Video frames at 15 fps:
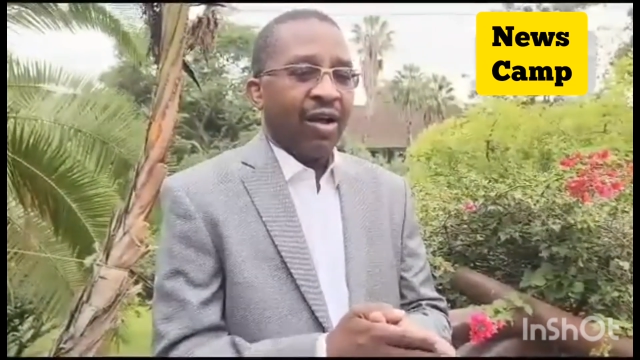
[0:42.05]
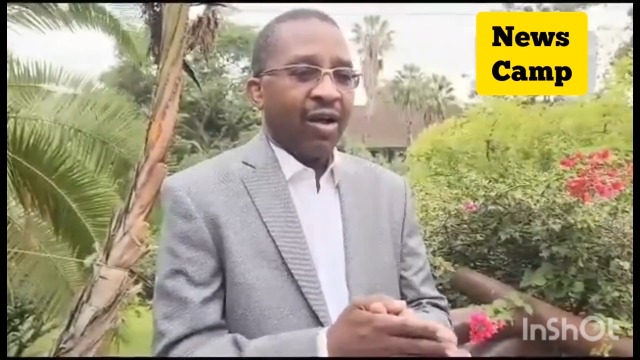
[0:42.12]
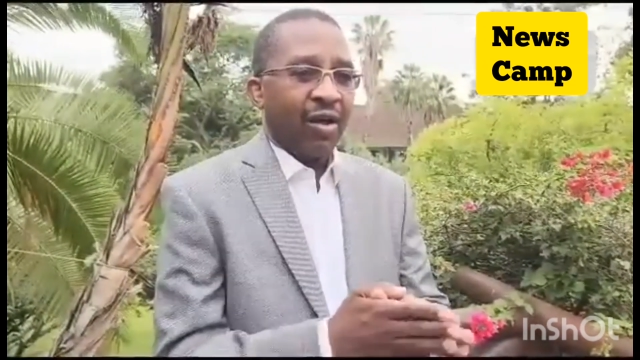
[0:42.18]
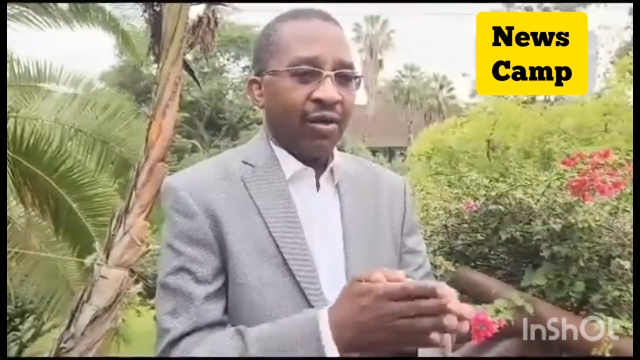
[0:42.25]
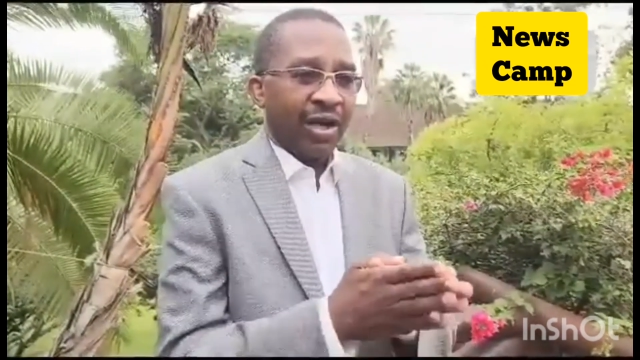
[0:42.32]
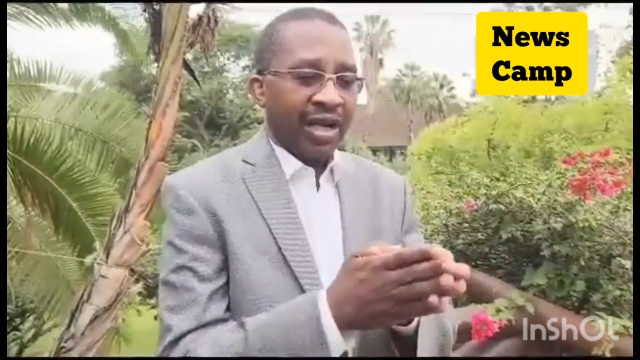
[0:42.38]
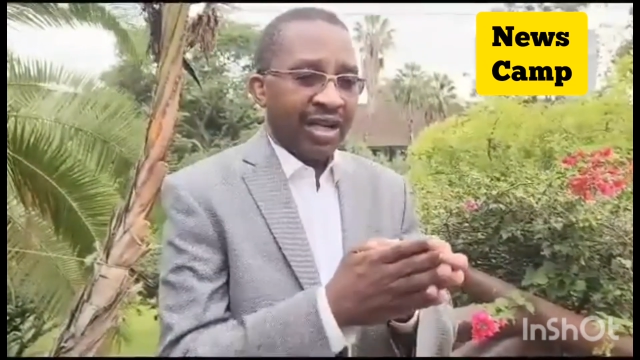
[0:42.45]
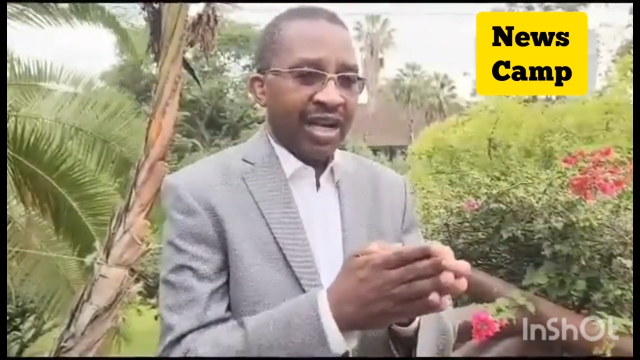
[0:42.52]

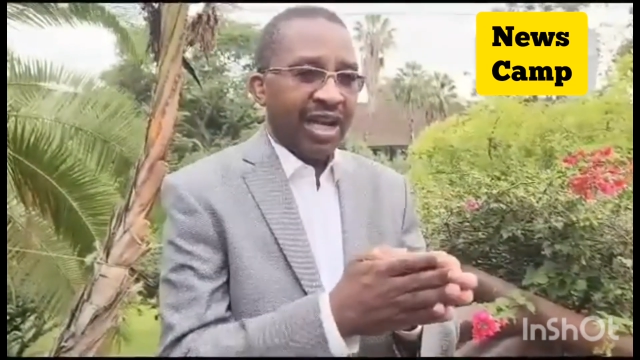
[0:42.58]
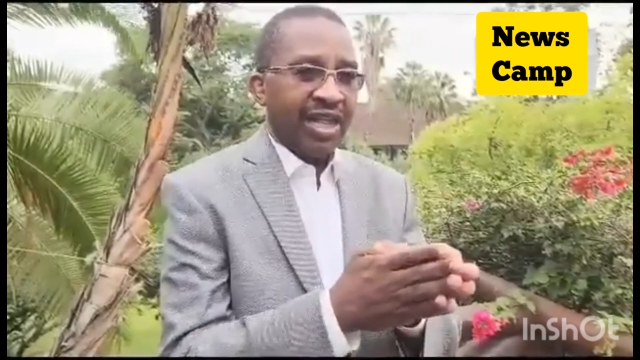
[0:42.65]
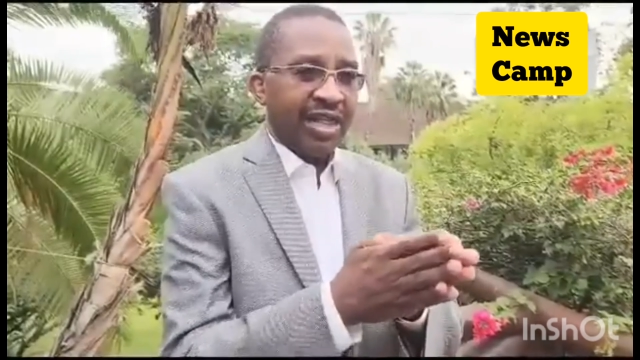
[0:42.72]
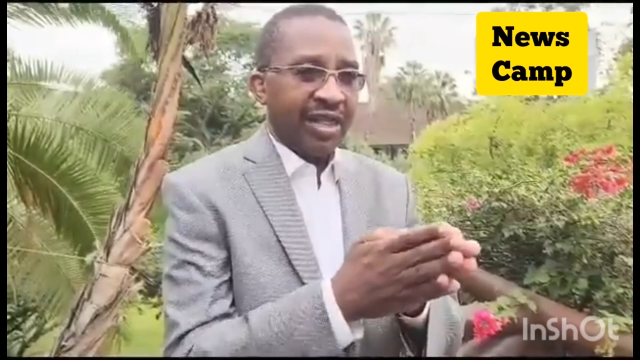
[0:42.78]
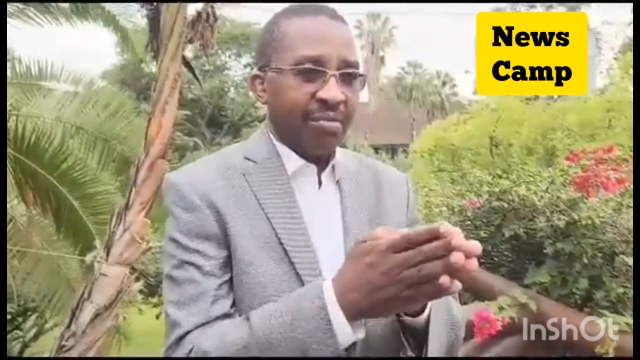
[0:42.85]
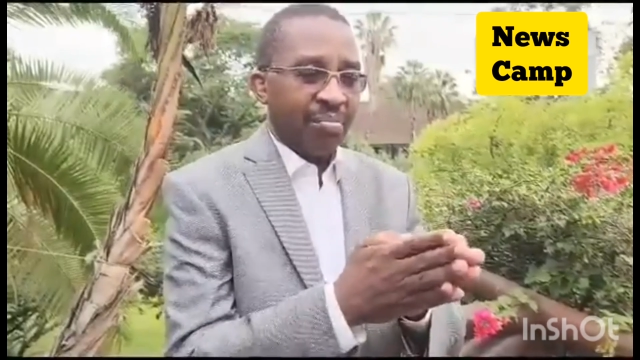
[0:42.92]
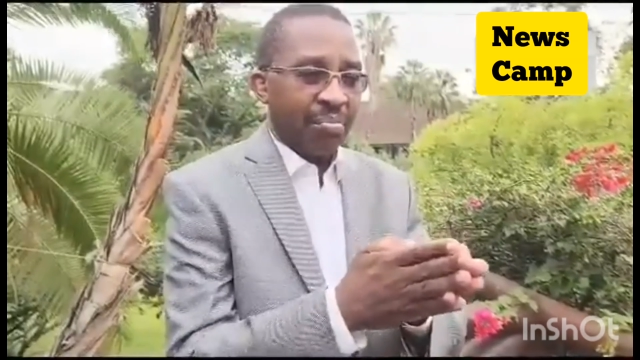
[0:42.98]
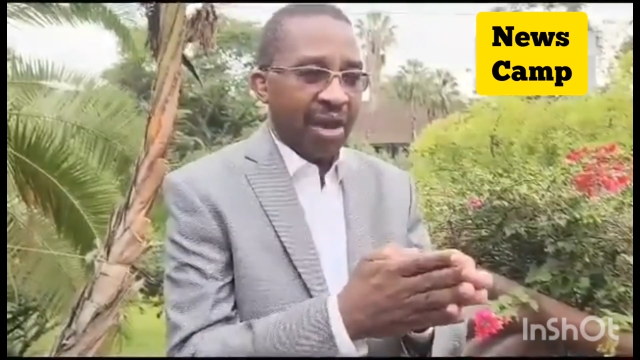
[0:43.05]
on a
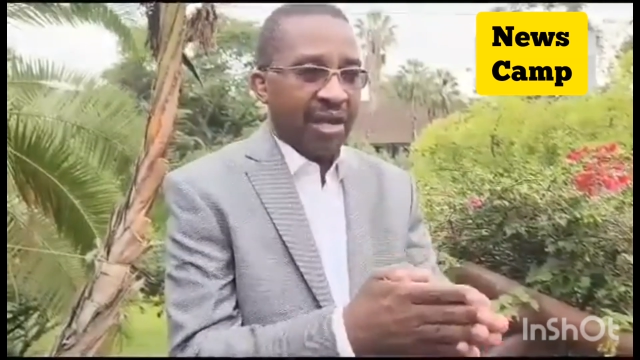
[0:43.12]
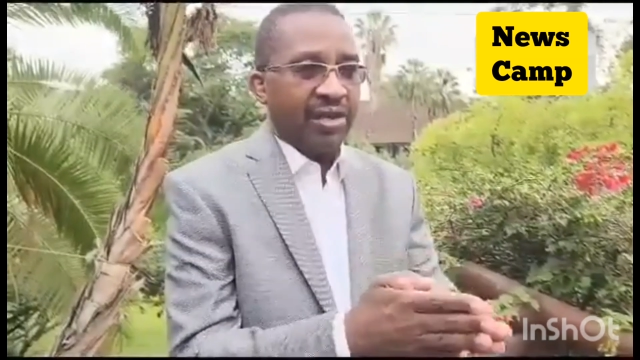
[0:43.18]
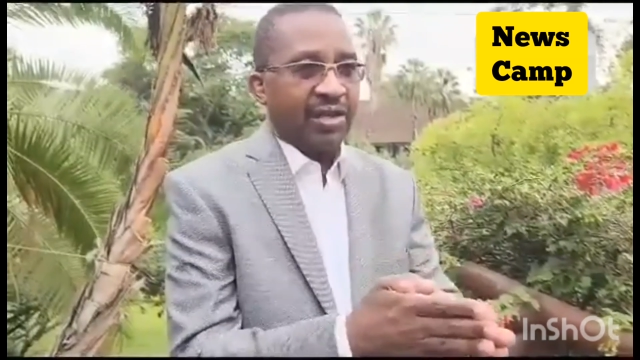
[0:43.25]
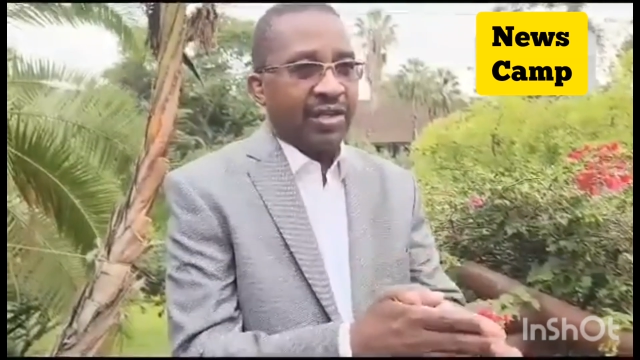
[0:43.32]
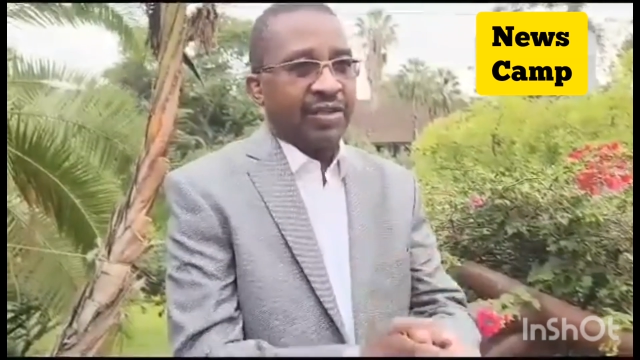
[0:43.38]
deathbed